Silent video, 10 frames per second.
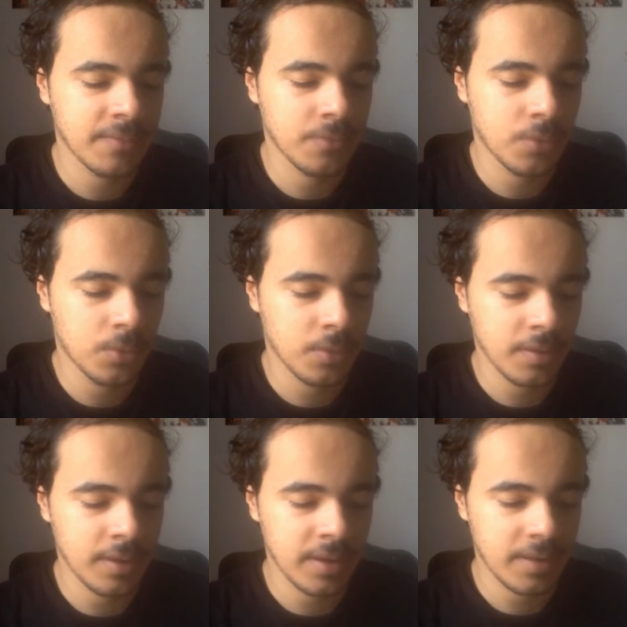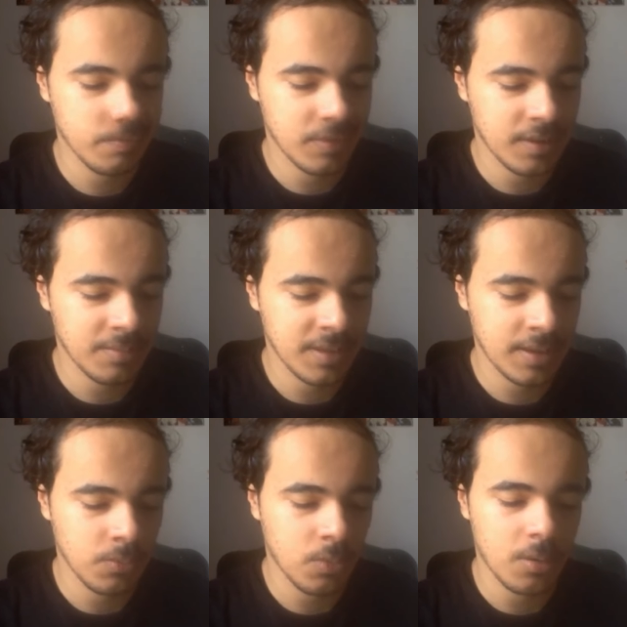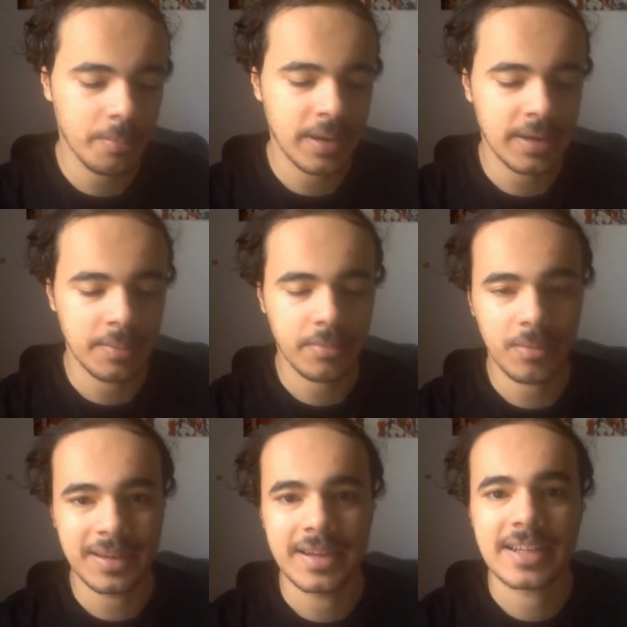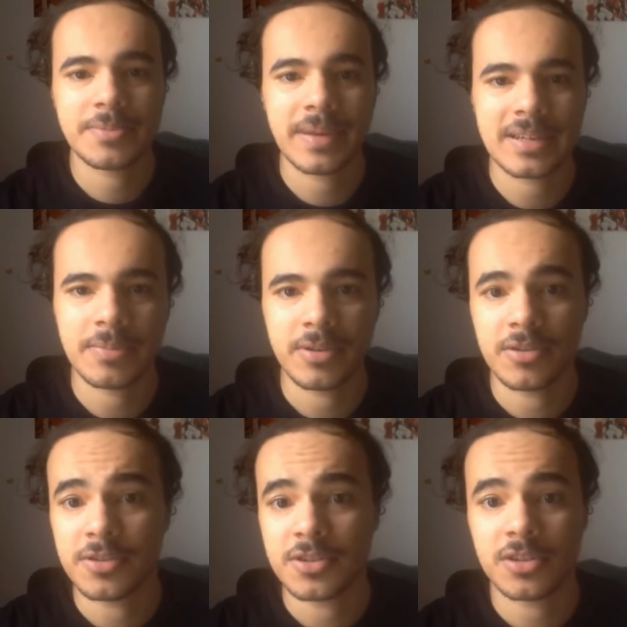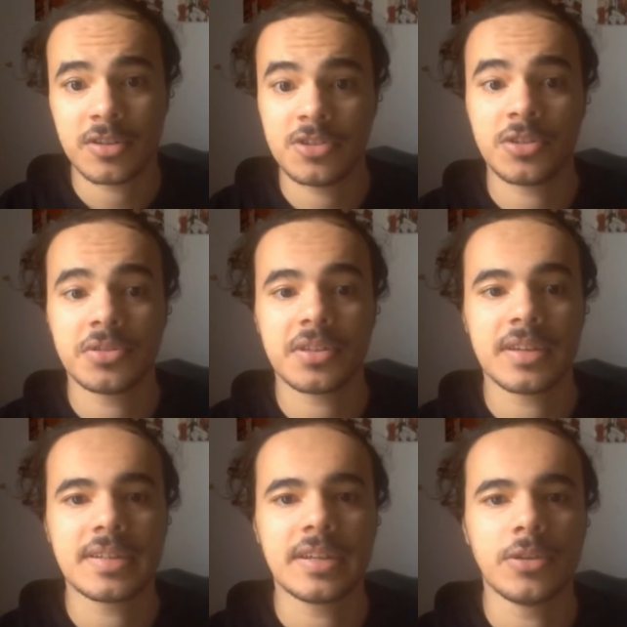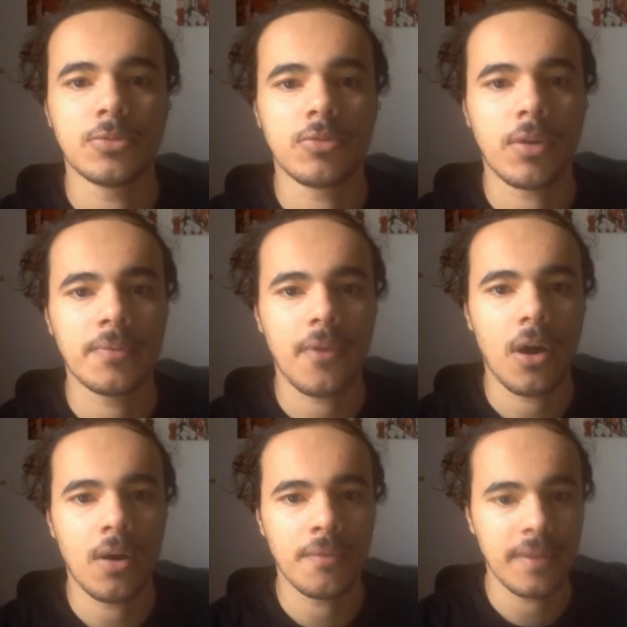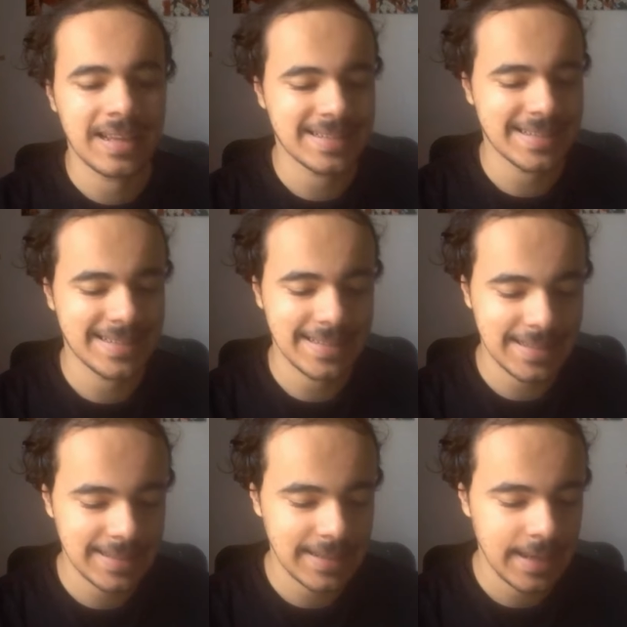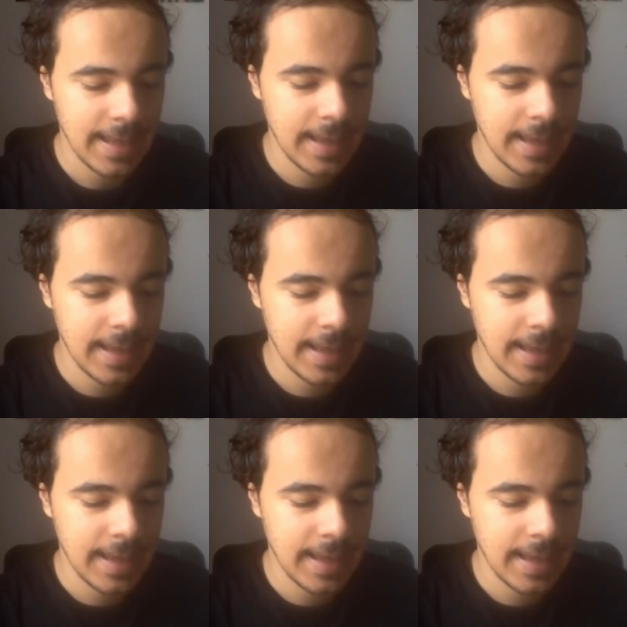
for them than what many probably had expected, but it just shows the continual growth of Leicester City.